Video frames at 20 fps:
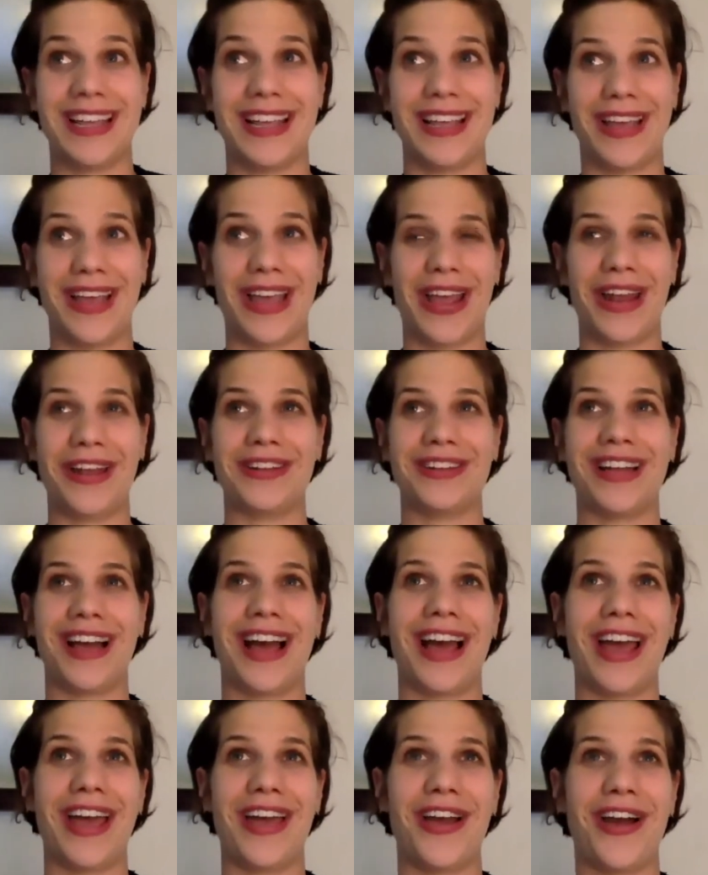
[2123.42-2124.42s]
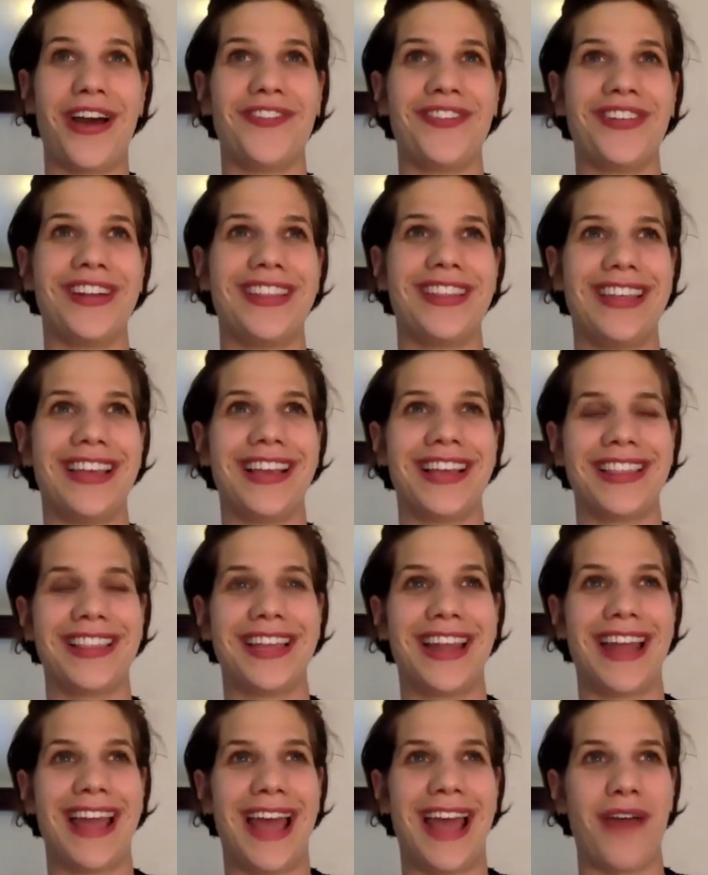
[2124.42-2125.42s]
I often think
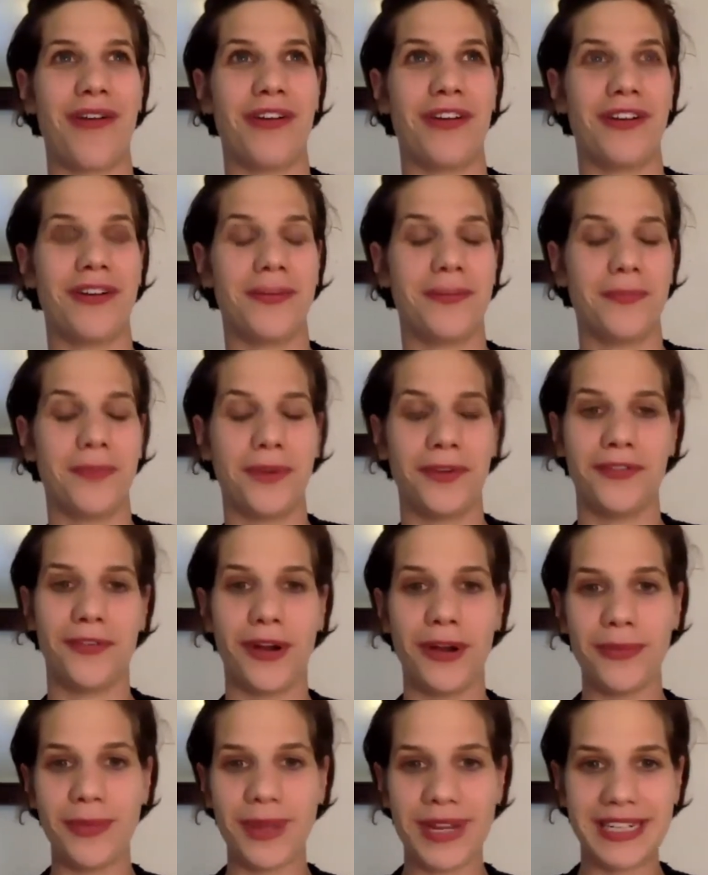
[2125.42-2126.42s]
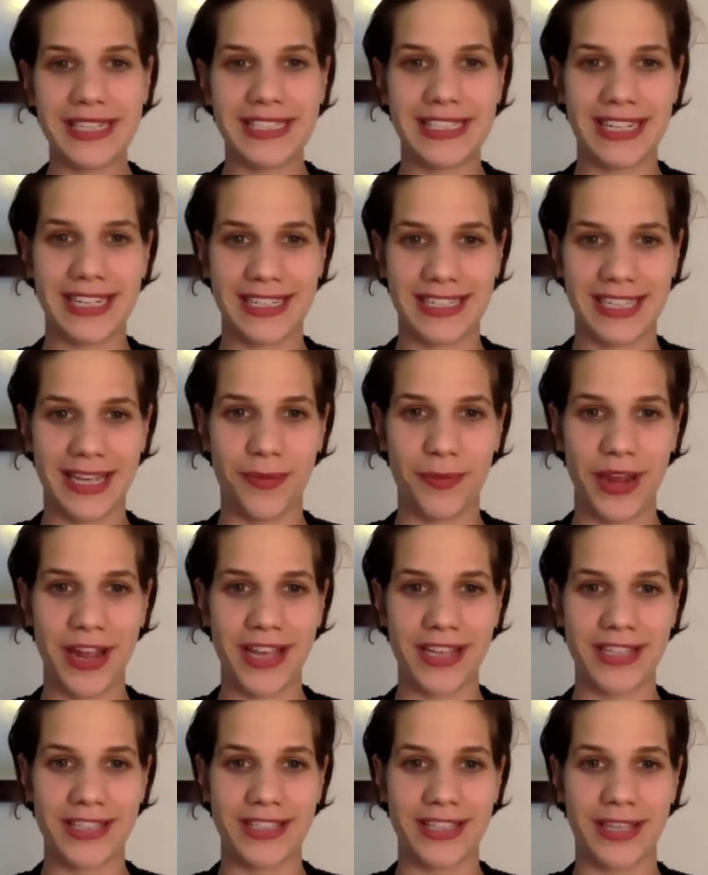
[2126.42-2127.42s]
that our performance, in some
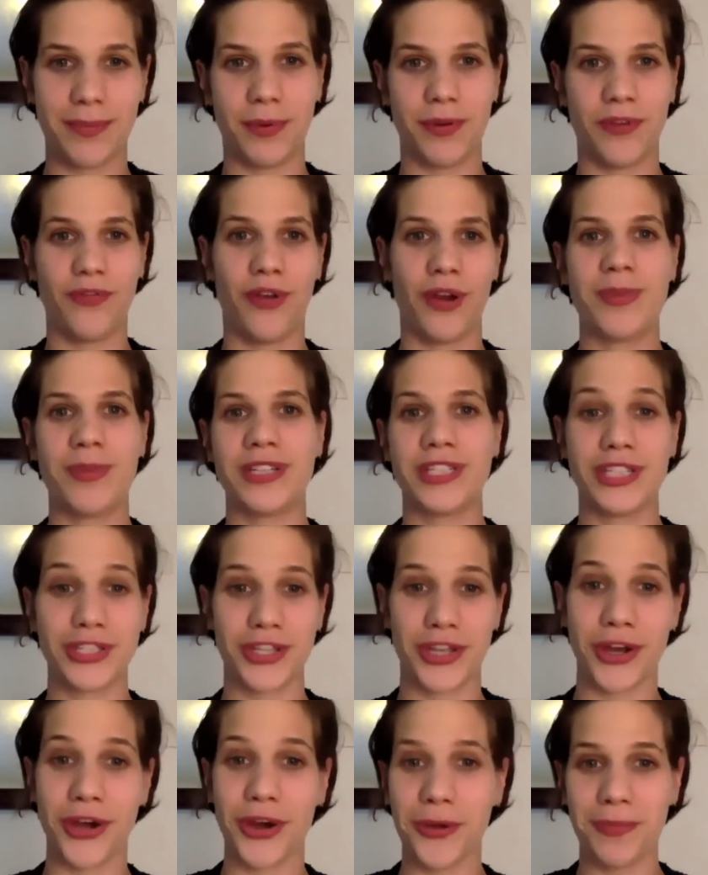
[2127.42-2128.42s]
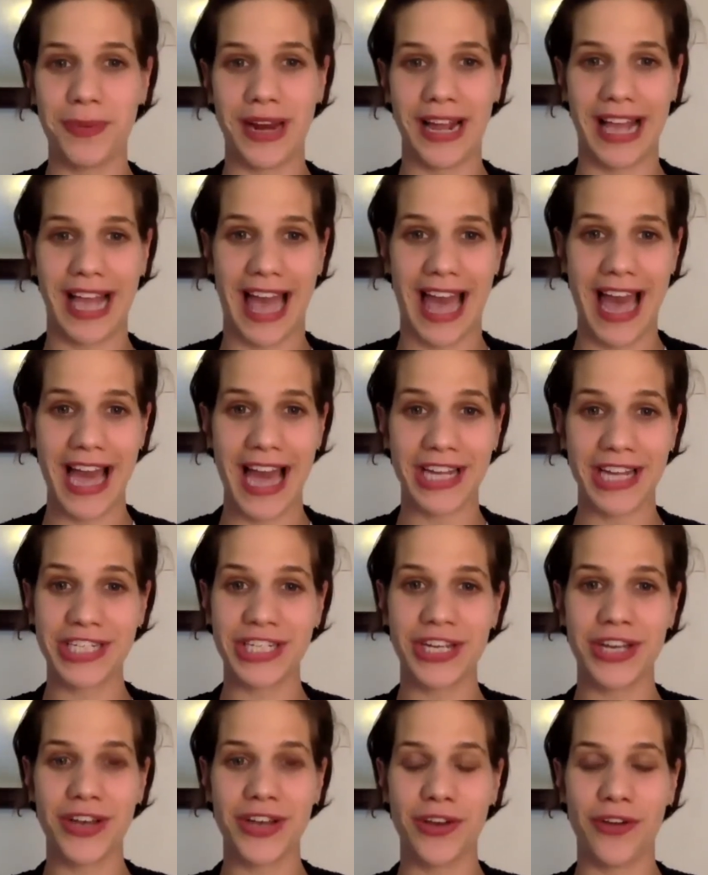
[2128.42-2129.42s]
ways, the performance is the opening act
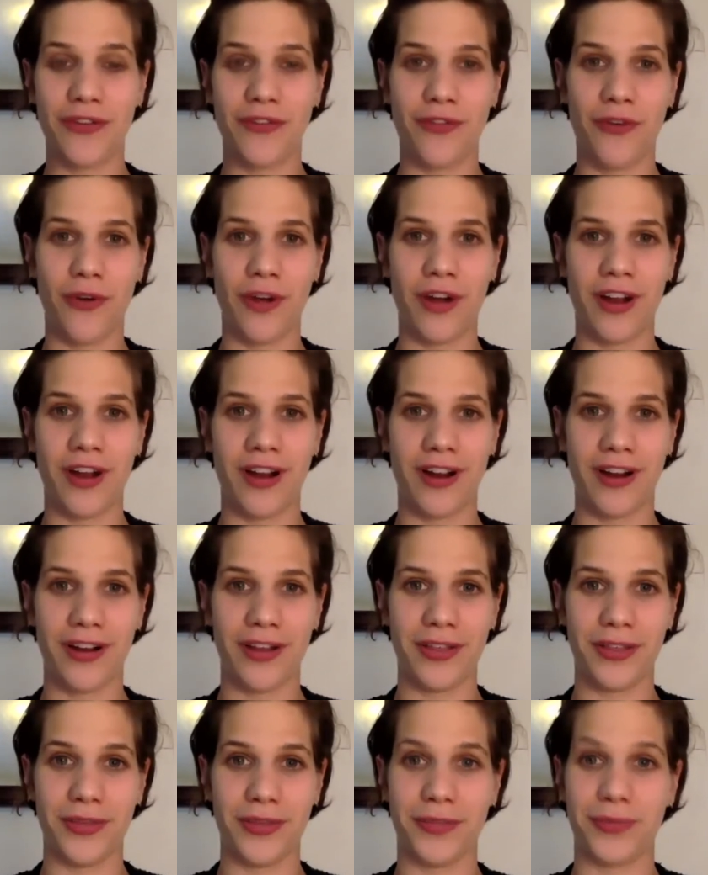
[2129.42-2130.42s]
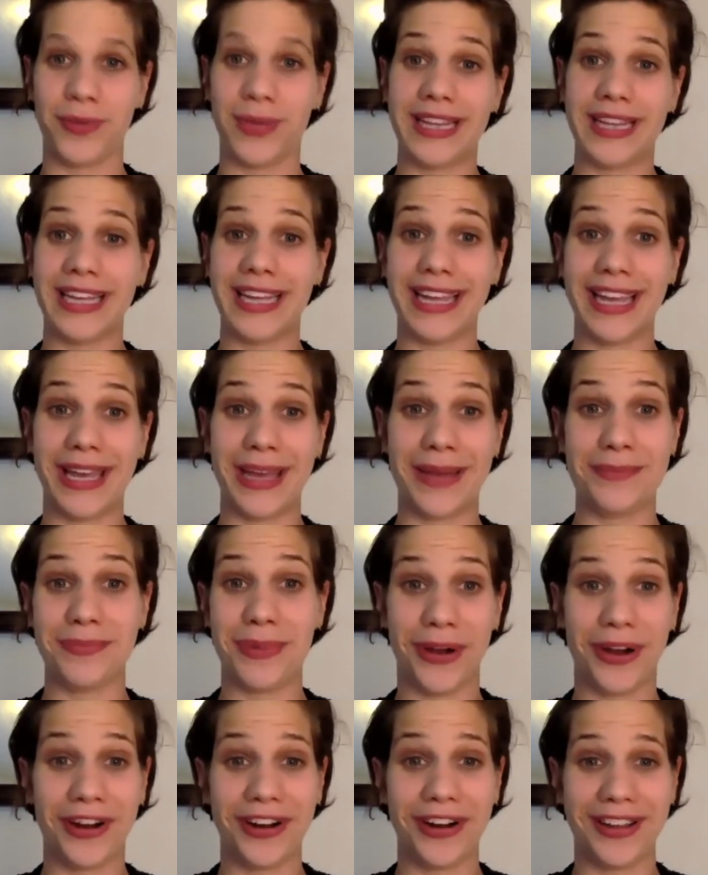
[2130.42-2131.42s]
for the really
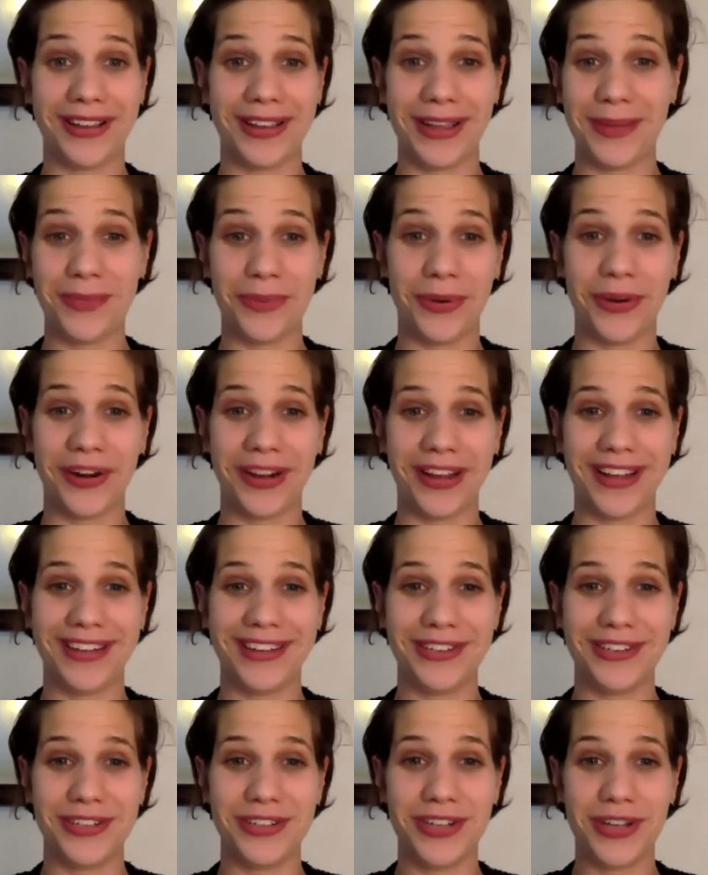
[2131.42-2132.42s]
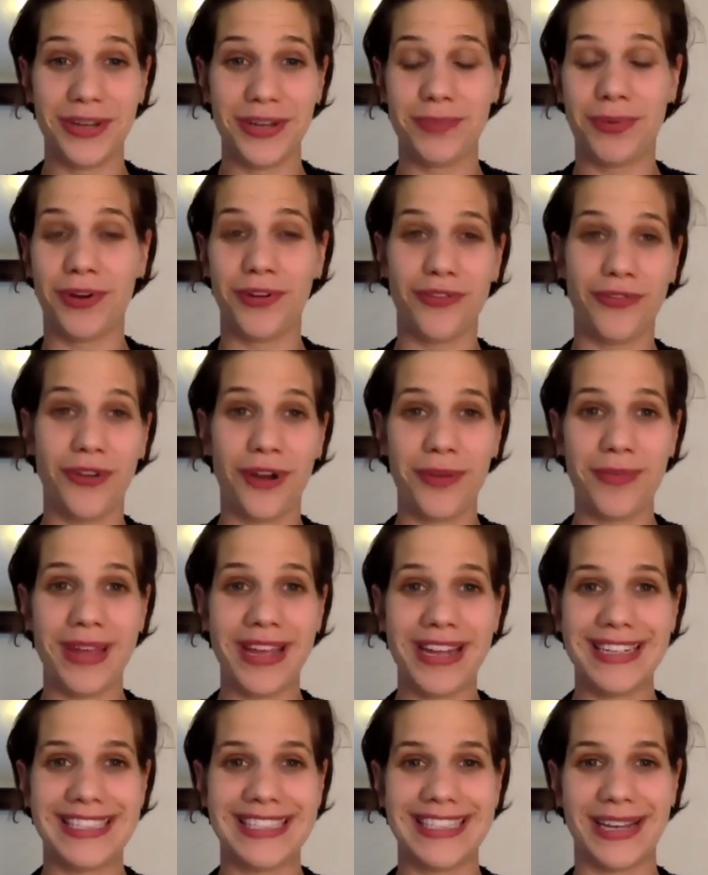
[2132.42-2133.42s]
important
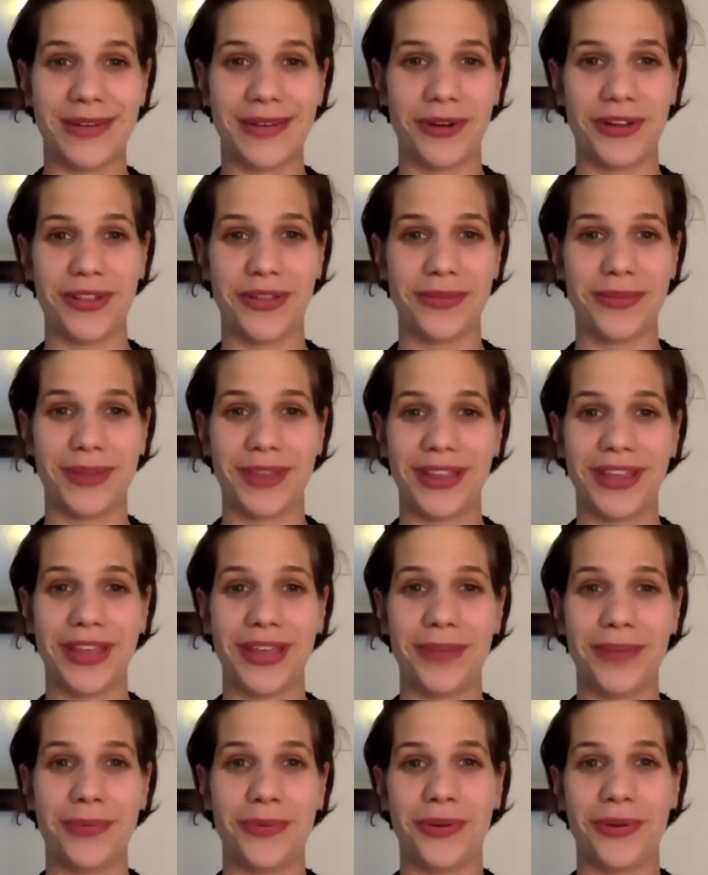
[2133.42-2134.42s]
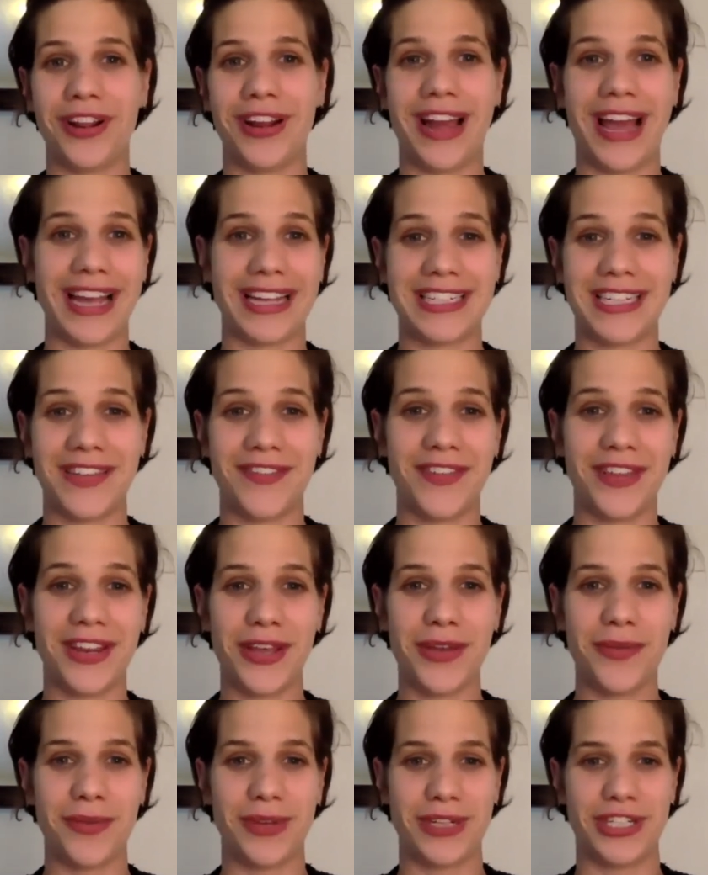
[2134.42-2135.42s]
performance or the really important
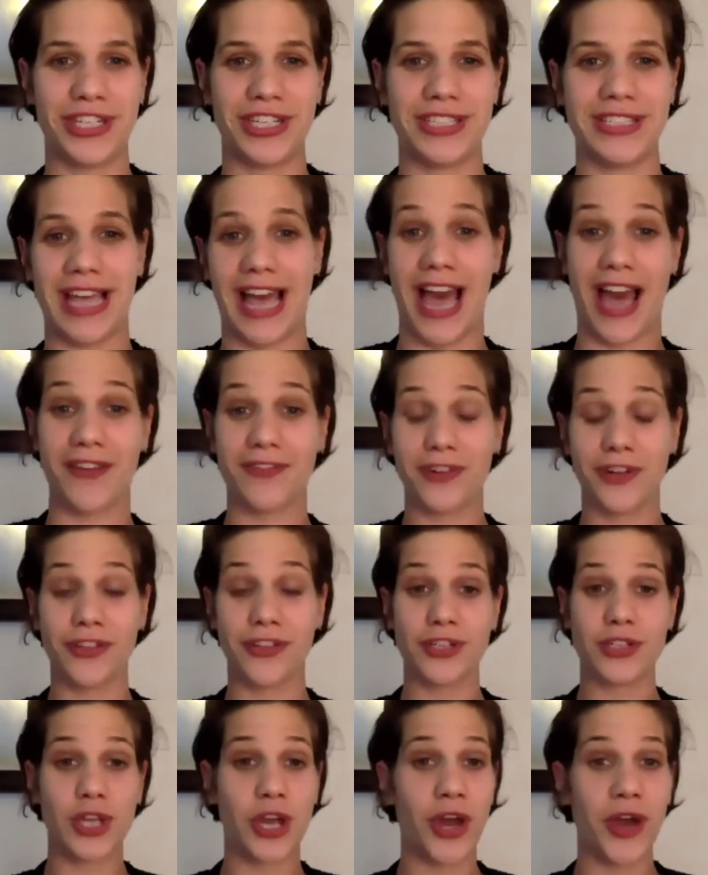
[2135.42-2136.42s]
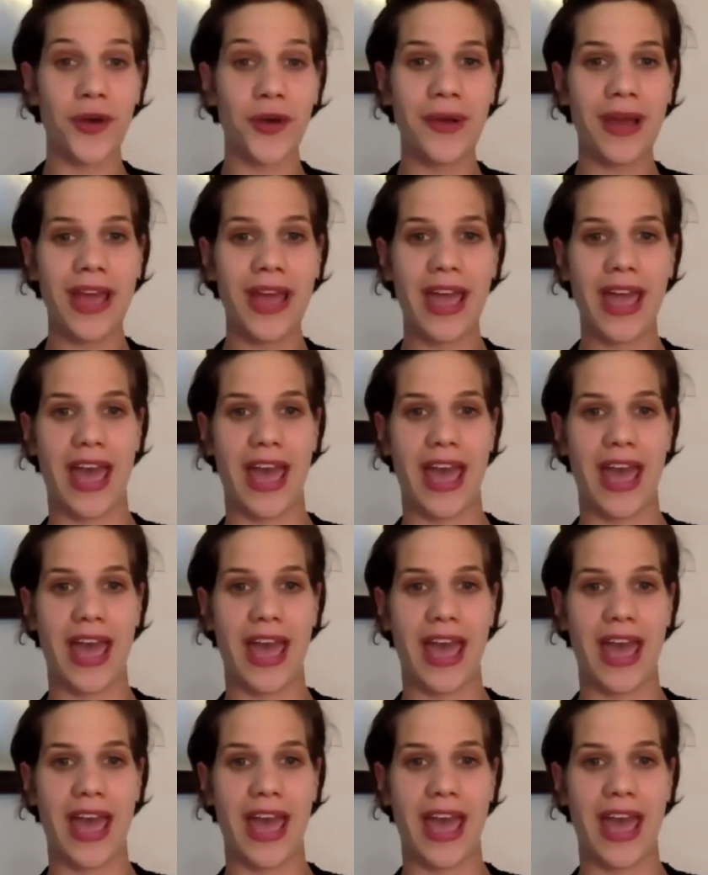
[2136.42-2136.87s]
activity, which is after the show.